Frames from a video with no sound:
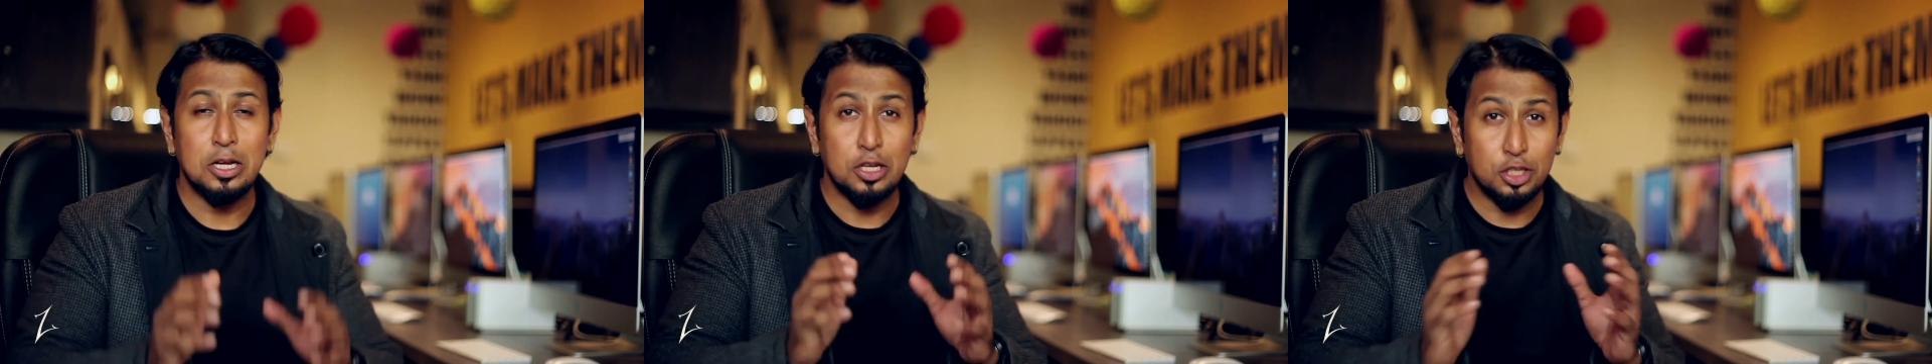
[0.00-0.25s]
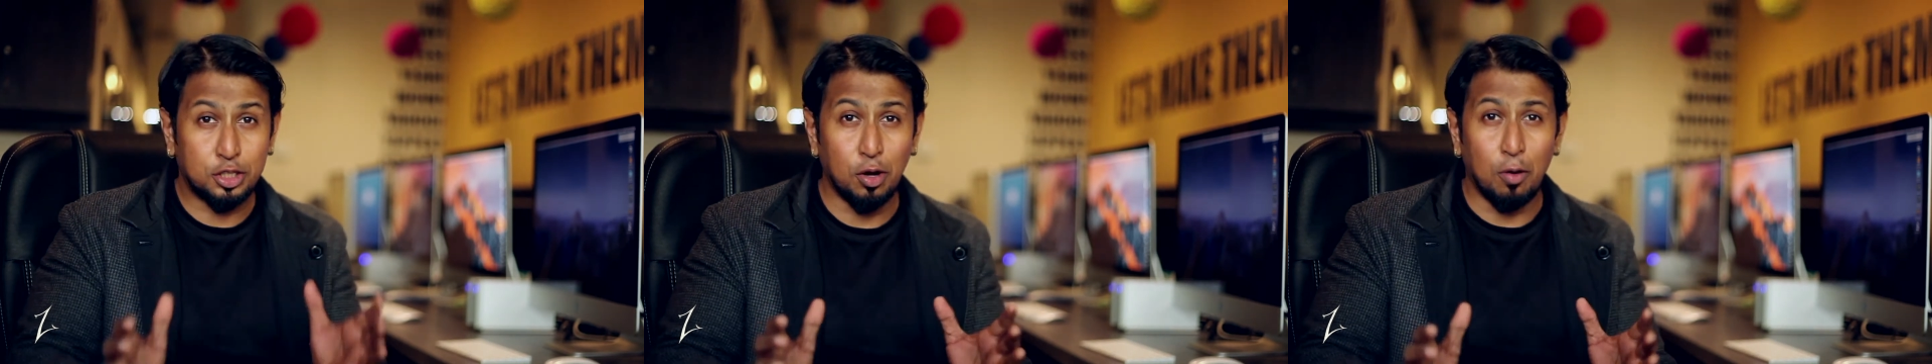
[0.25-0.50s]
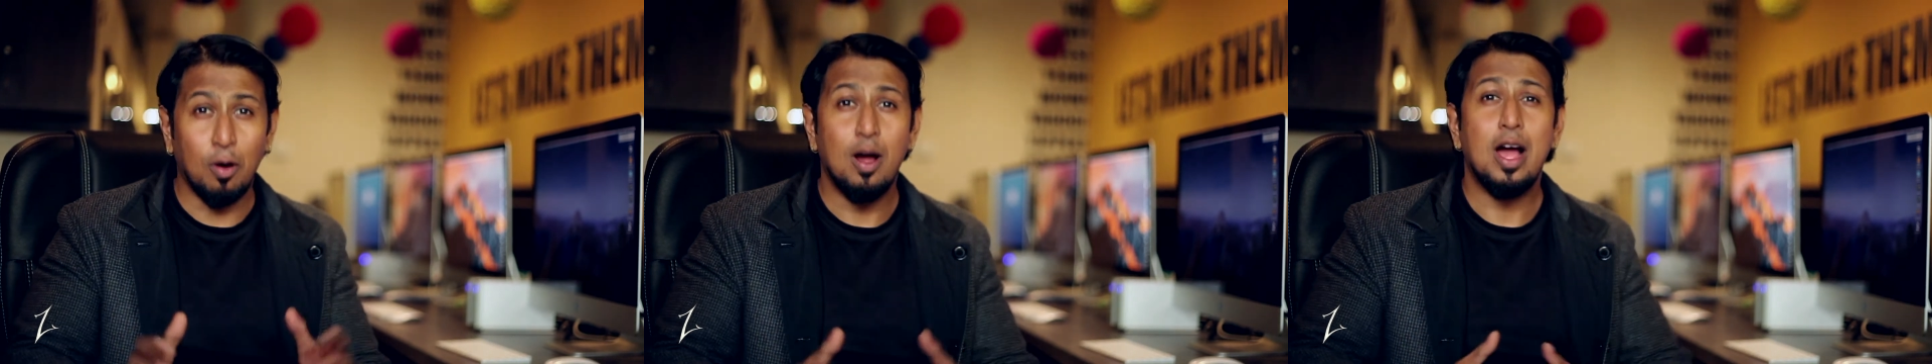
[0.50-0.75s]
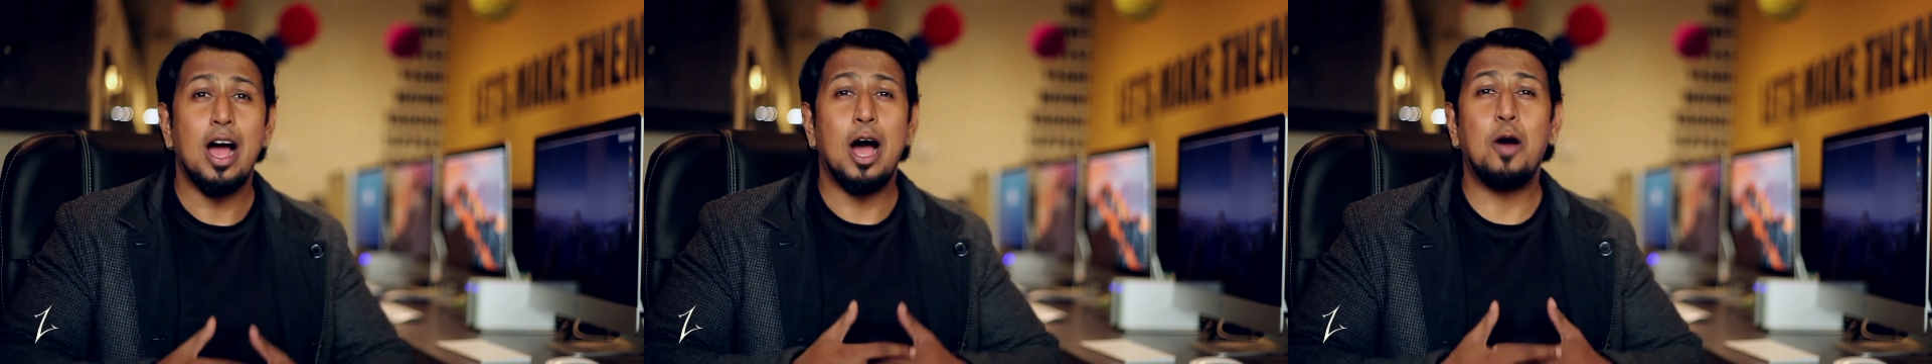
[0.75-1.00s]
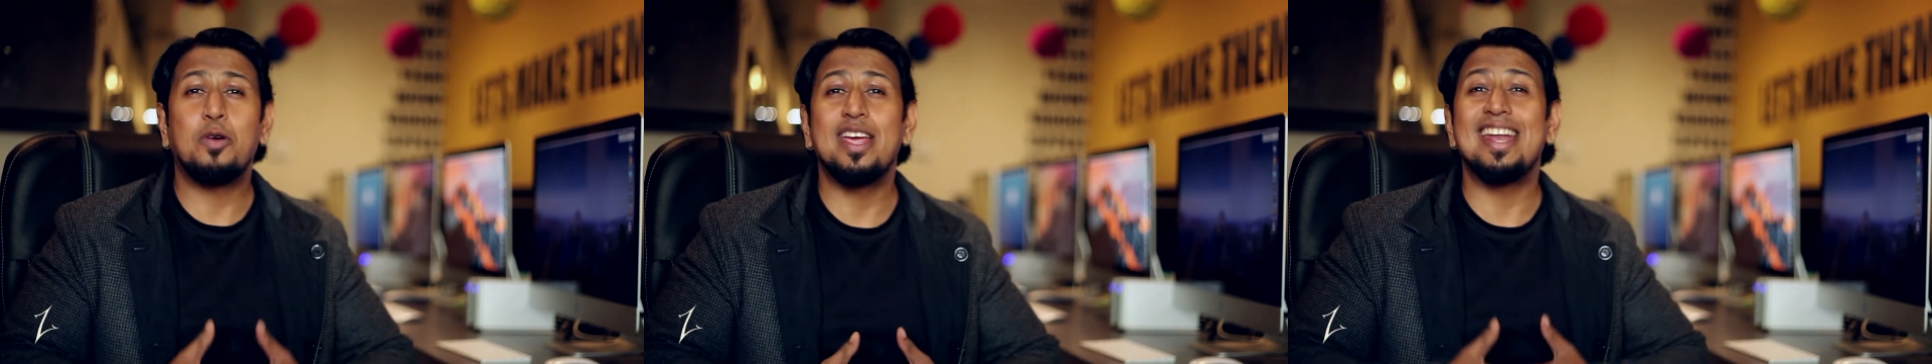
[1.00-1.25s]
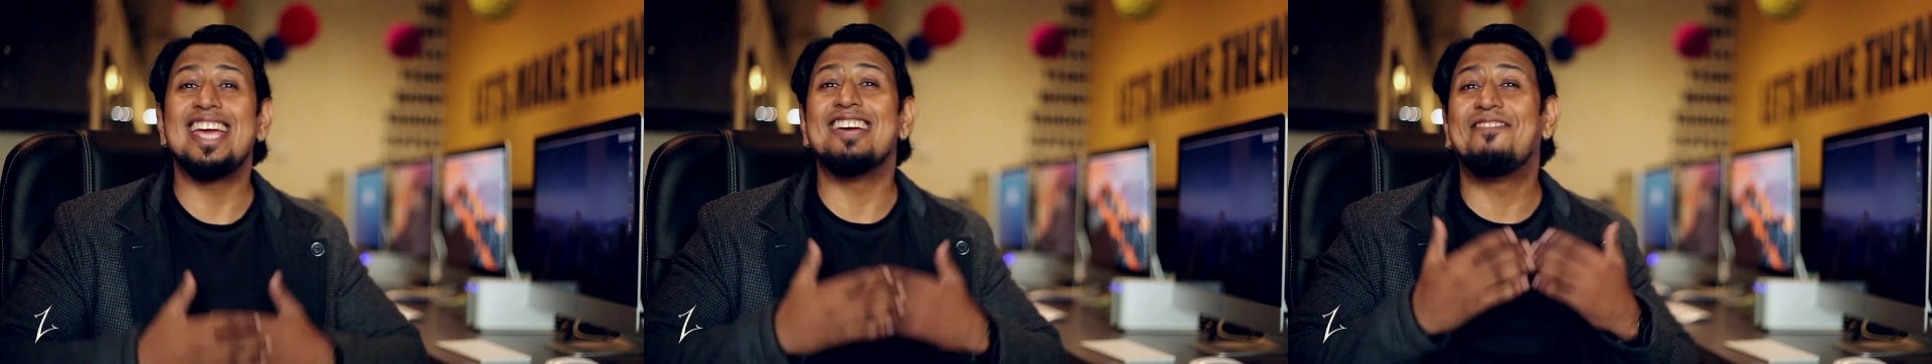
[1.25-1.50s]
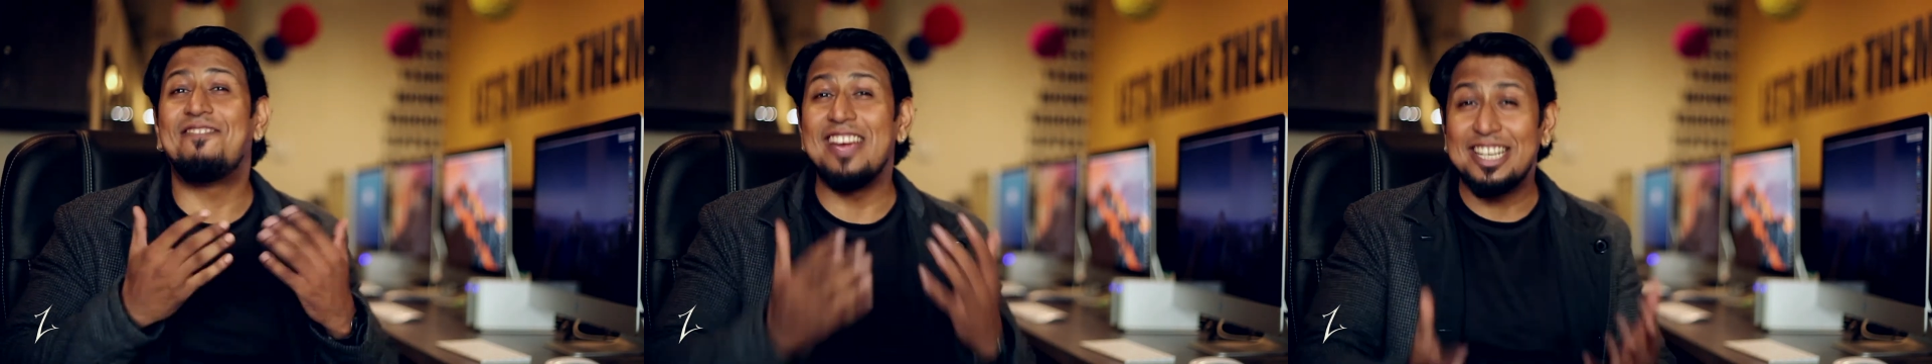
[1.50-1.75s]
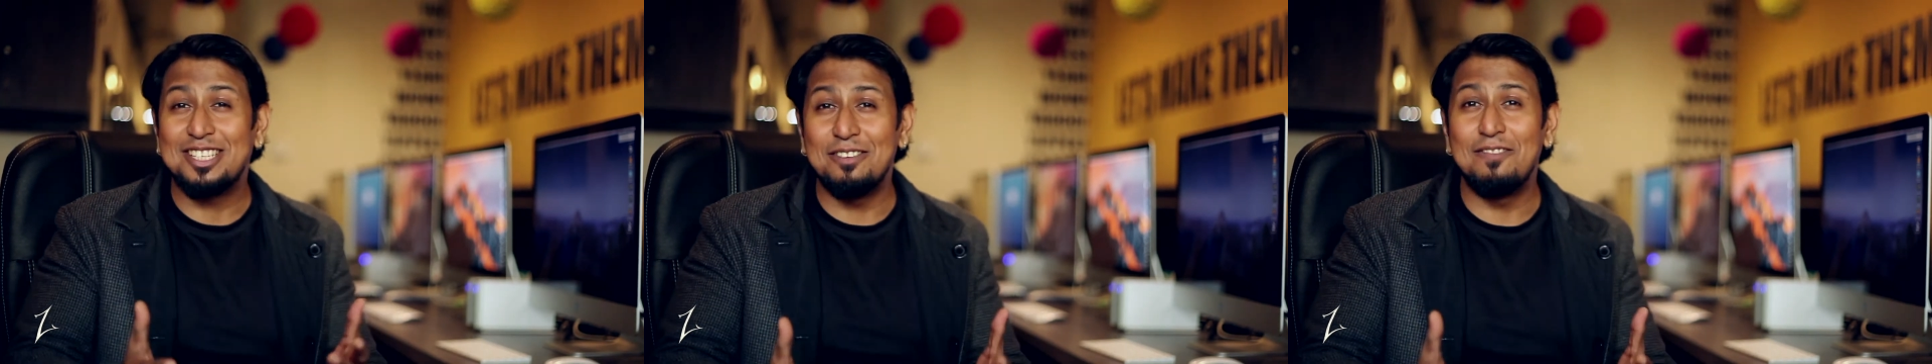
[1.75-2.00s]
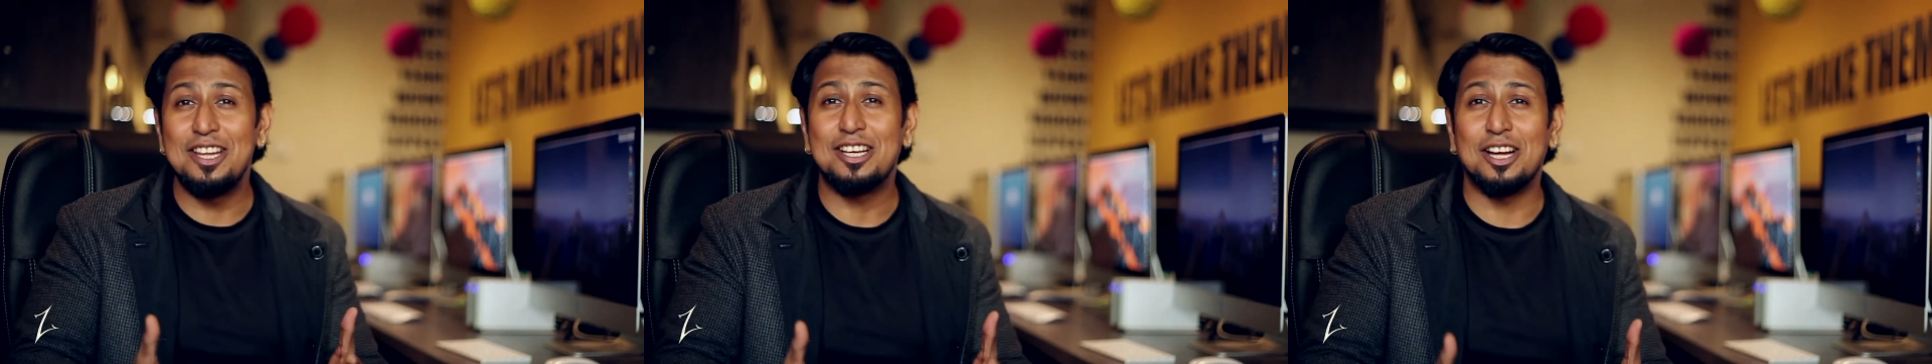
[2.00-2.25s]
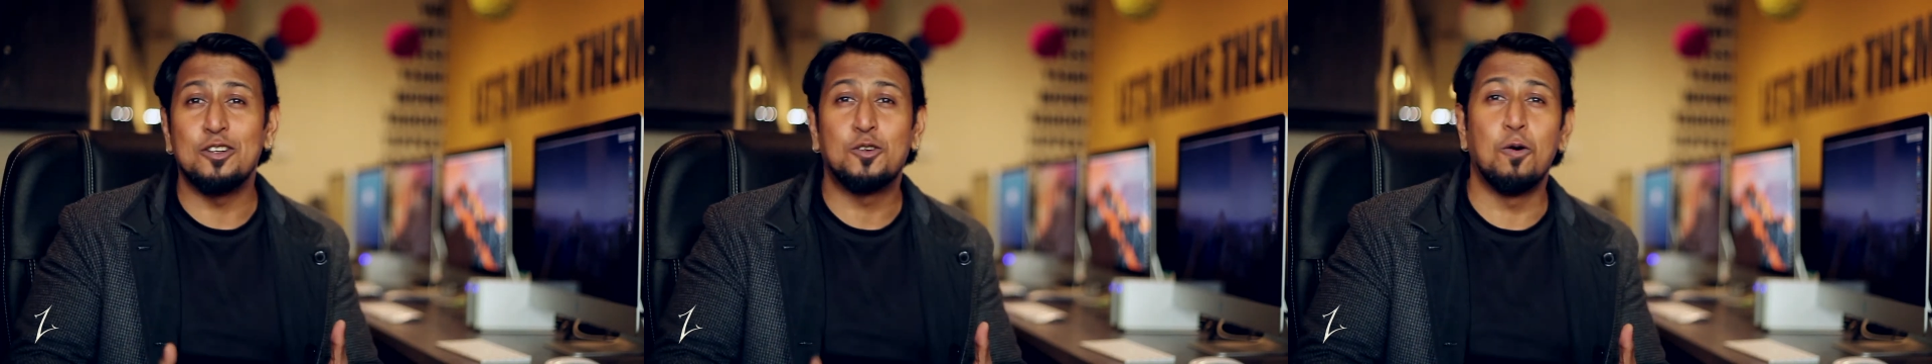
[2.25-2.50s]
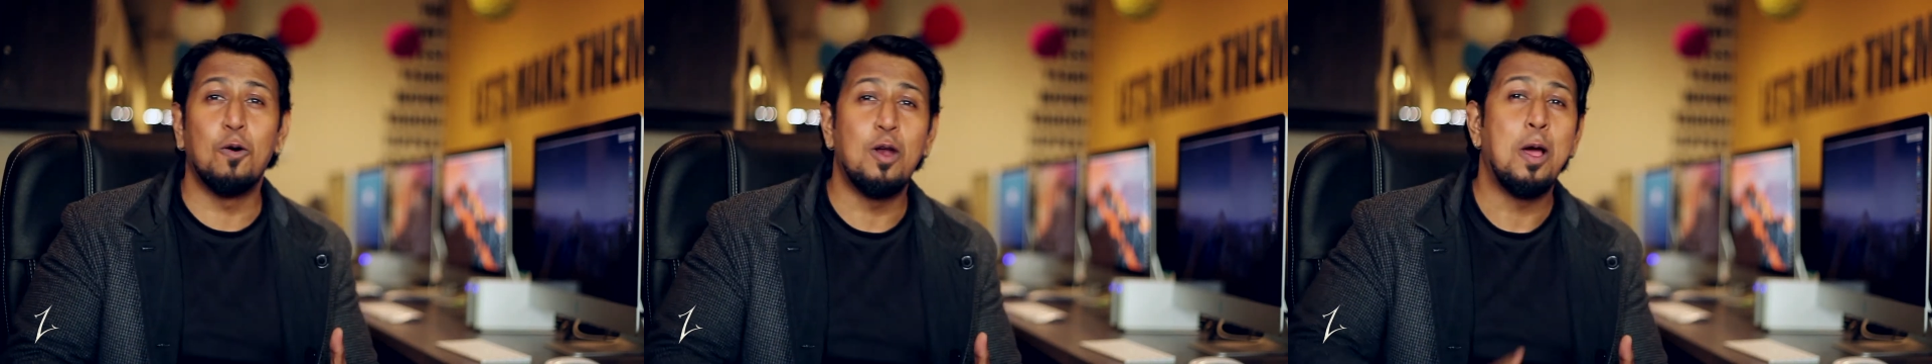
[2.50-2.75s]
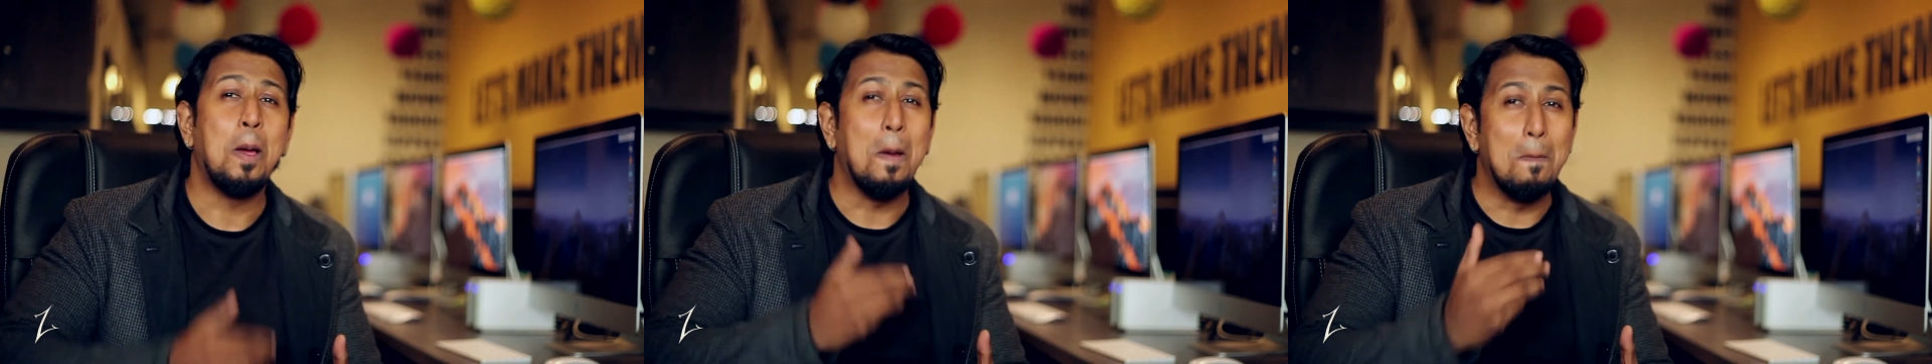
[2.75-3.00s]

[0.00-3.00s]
So, how can I effectively control,